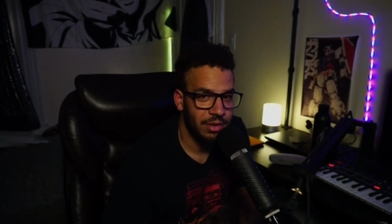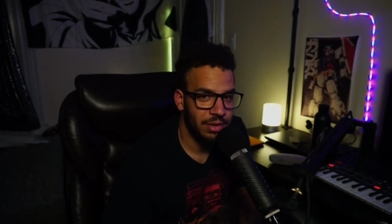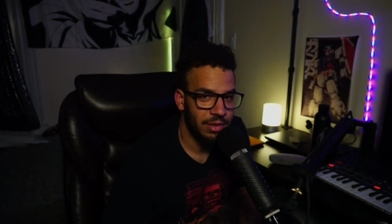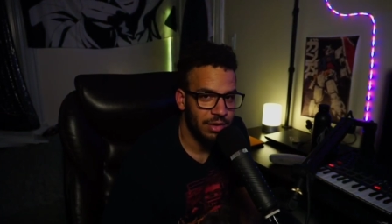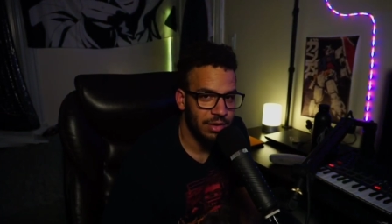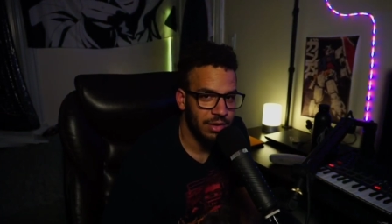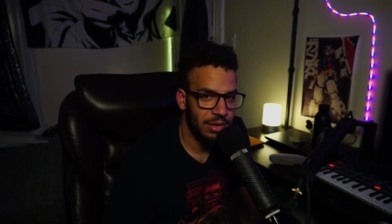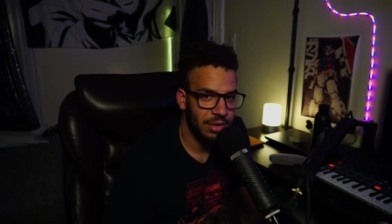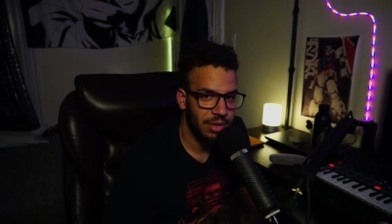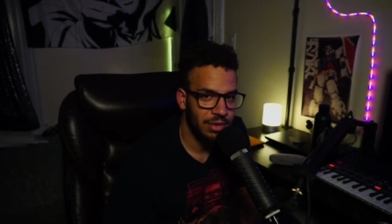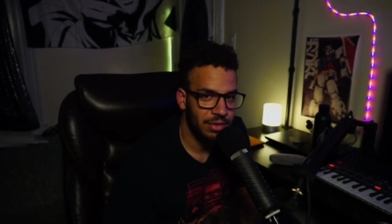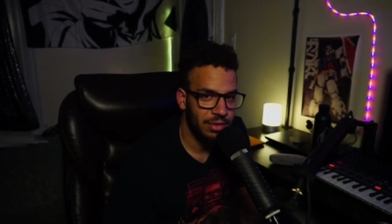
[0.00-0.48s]

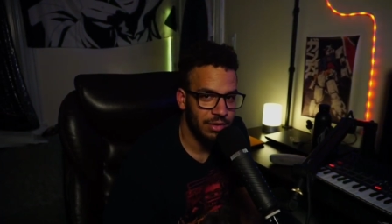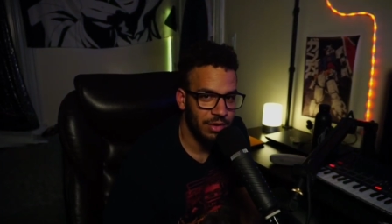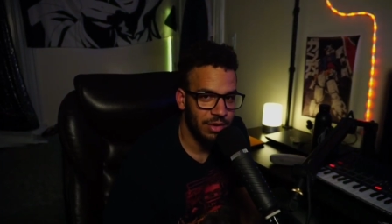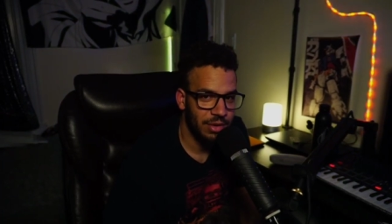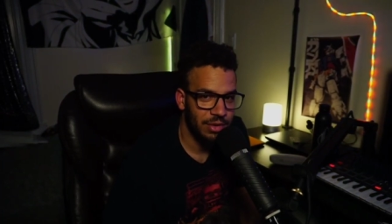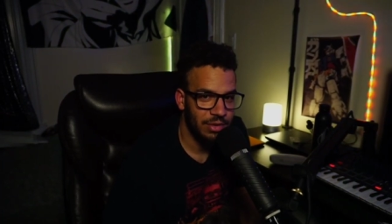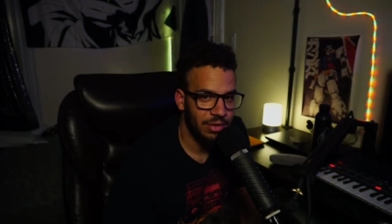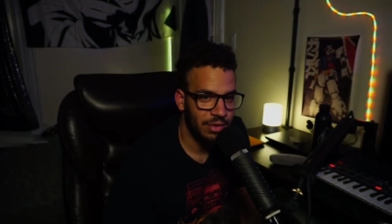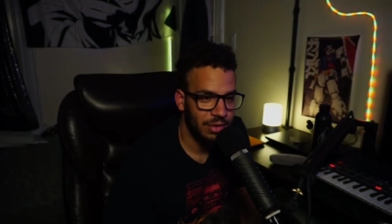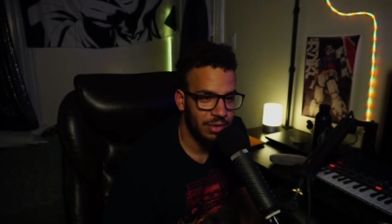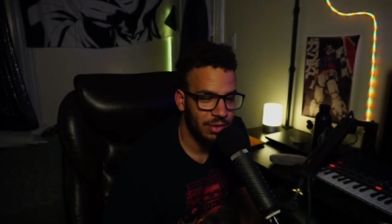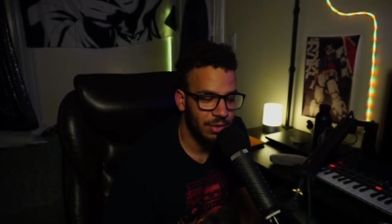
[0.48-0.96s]
That's
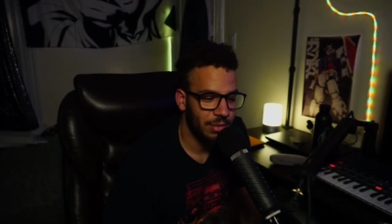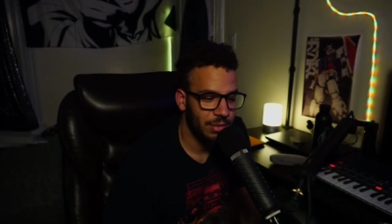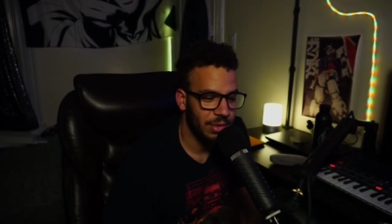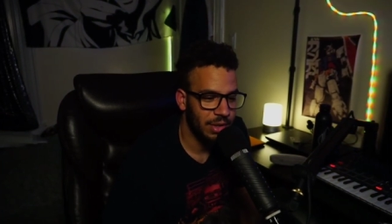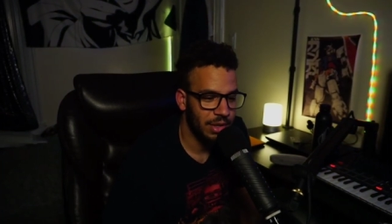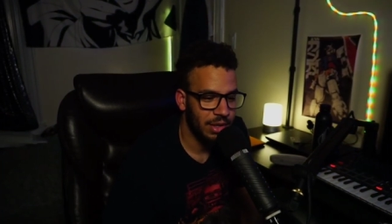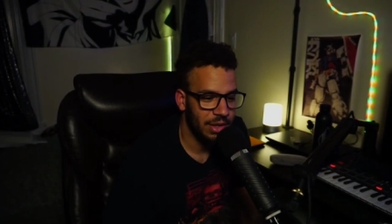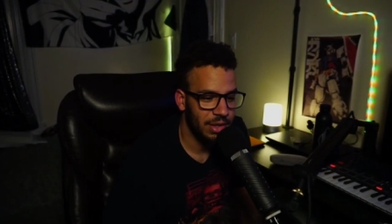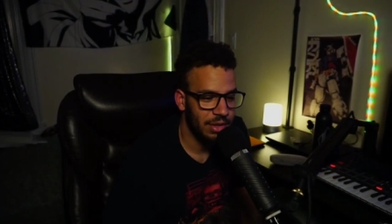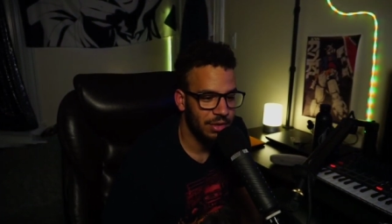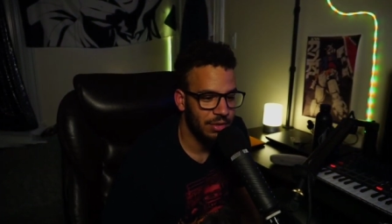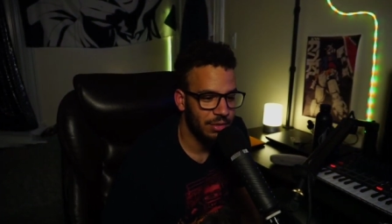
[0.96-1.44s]
crazy. Oh my
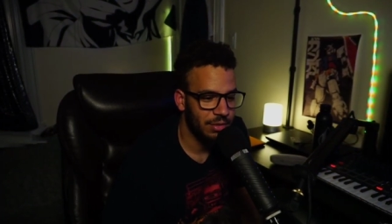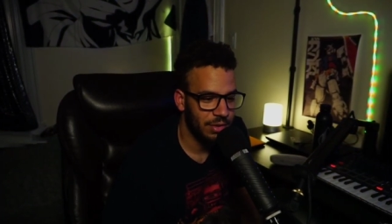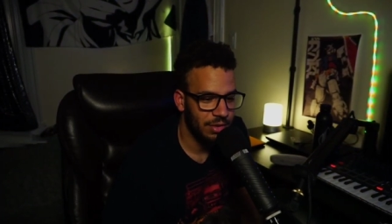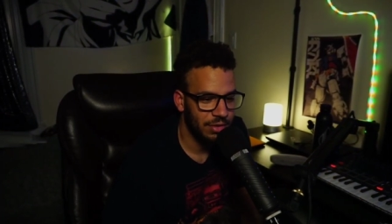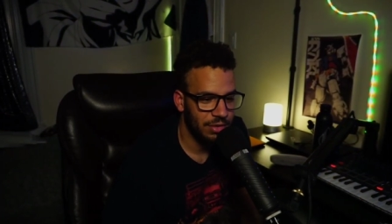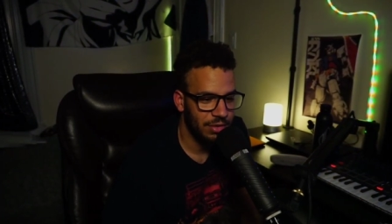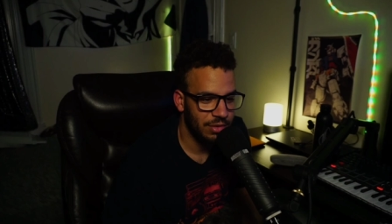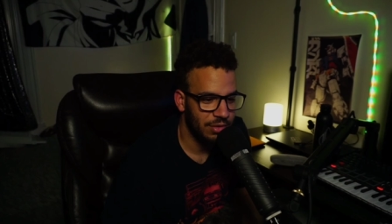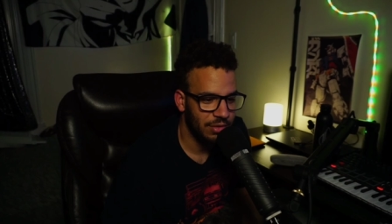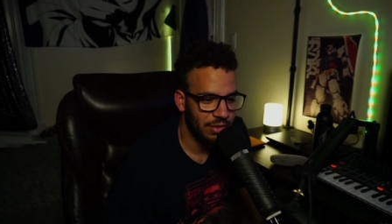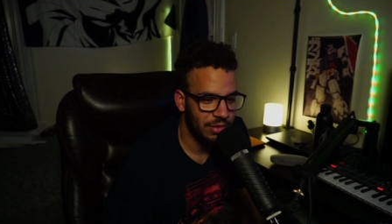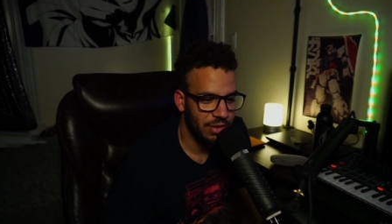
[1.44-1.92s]
god, he's
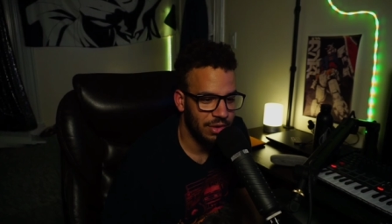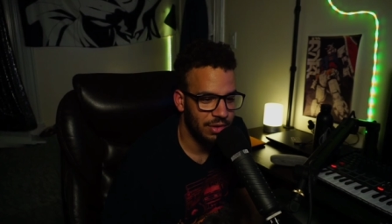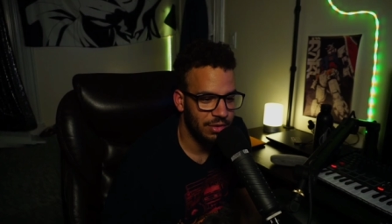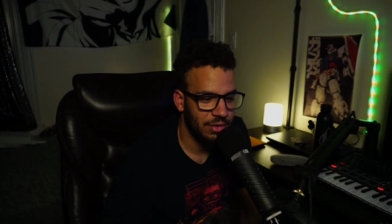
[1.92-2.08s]
raising a child.